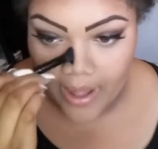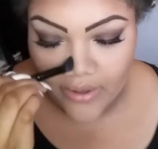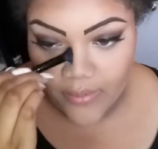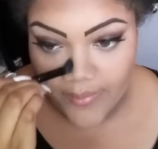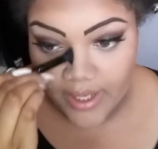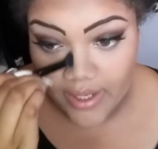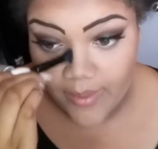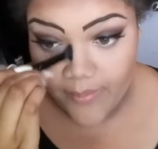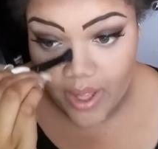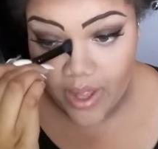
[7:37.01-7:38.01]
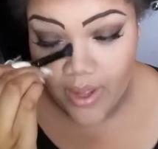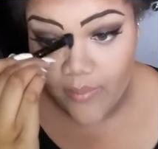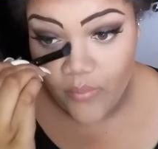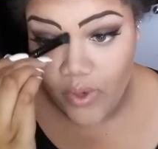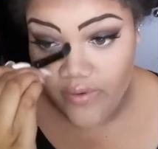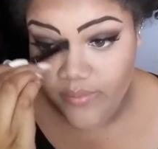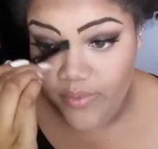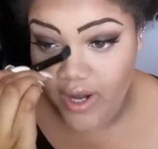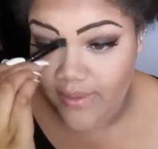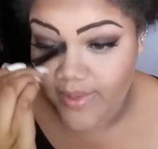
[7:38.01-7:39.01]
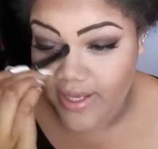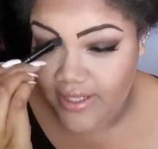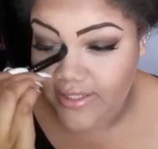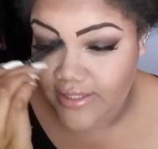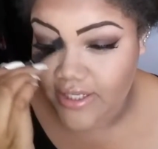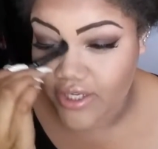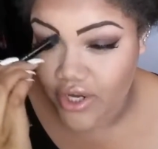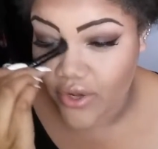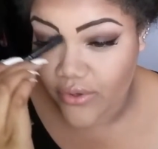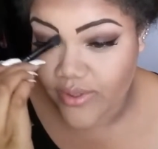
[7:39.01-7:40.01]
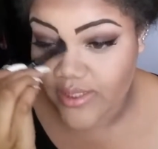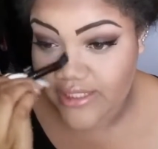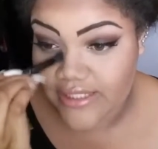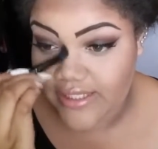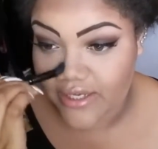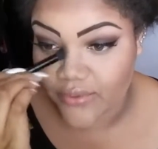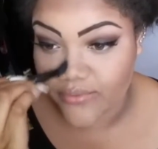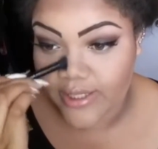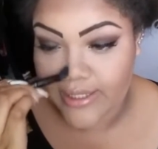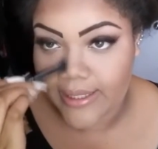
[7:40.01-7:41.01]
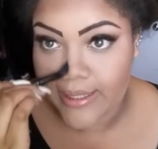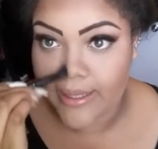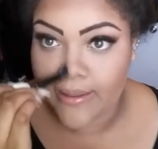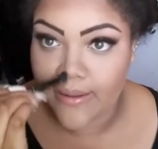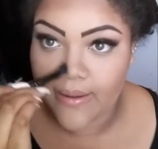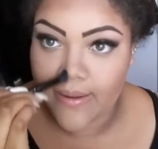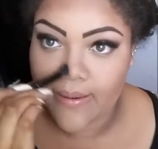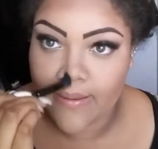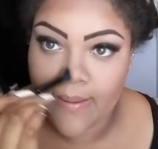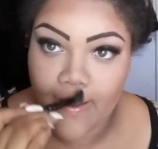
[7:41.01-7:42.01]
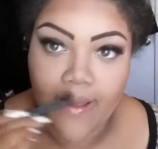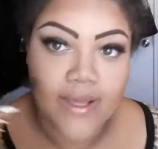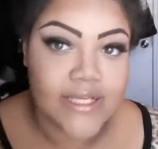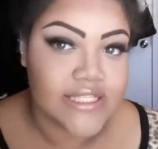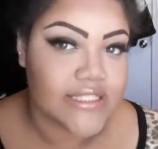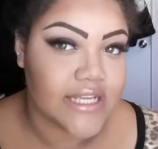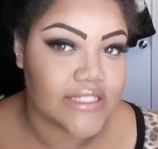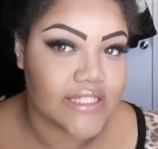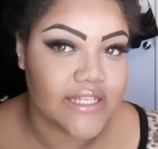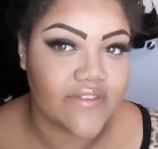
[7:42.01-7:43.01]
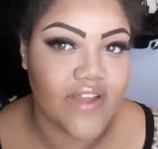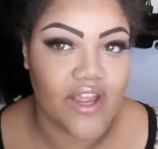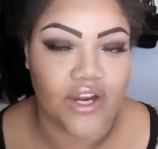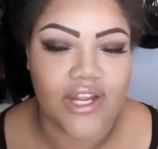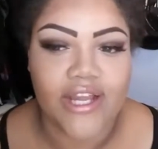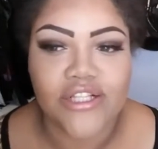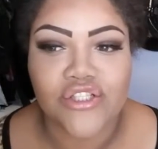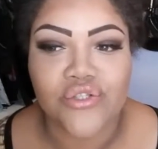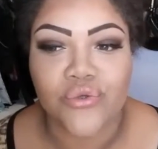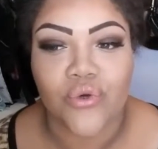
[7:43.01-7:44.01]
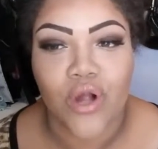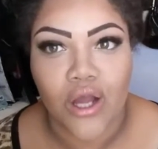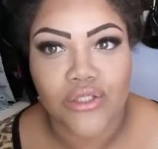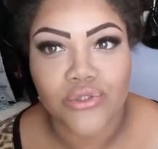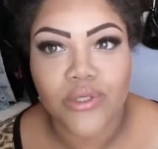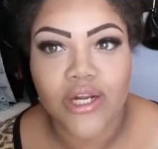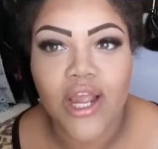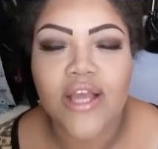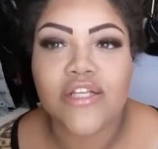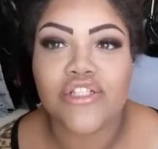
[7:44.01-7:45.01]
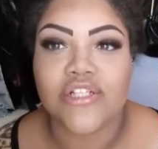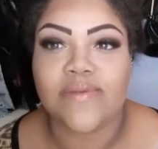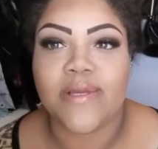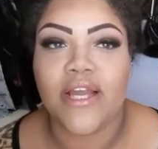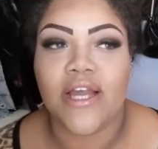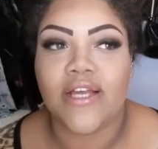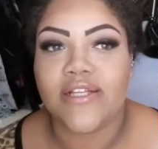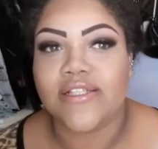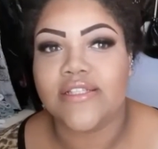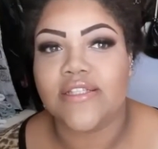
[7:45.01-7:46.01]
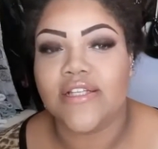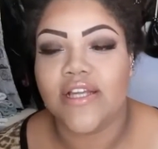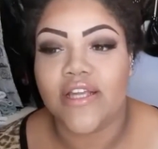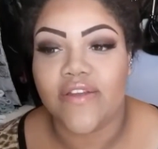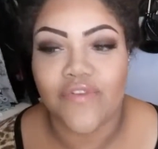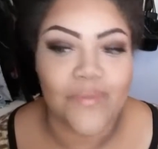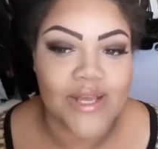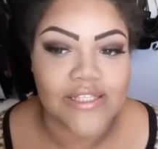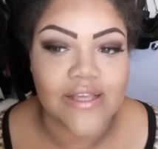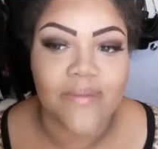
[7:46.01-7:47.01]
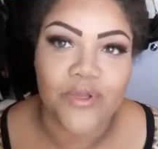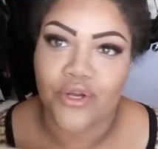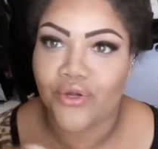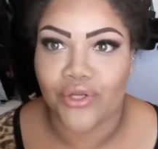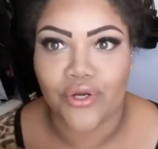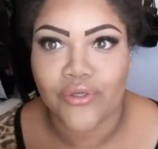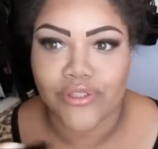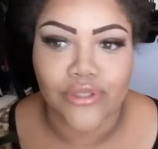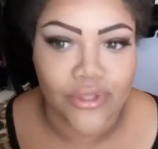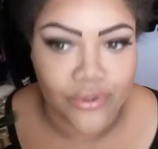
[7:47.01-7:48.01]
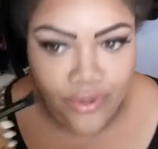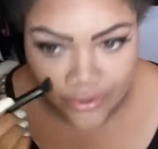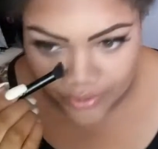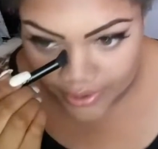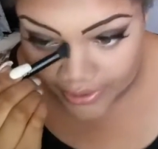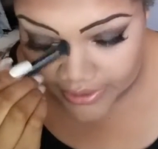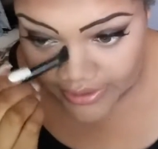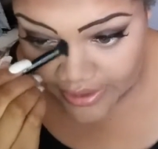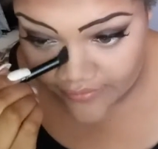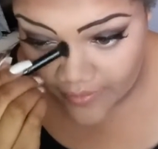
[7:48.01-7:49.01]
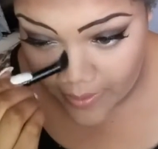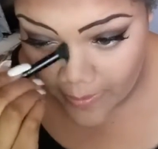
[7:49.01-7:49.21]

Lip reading: I don't pick up more of the product because the nose is like a really sensitive area to contour, just because if you mess up, you know, your nose can look all crooked and stuff.